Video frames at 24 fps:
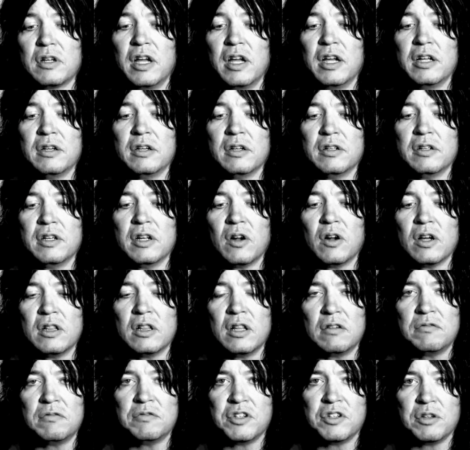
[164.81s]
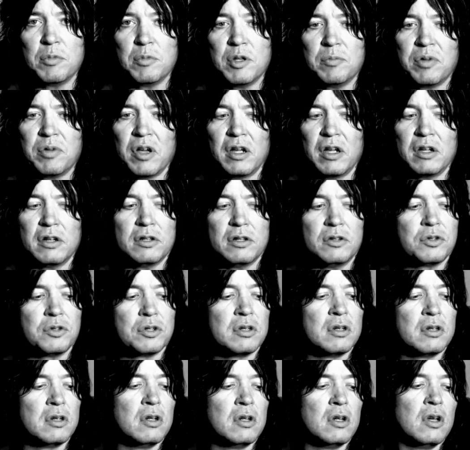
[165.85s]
And, you know, I love Jimmy Page,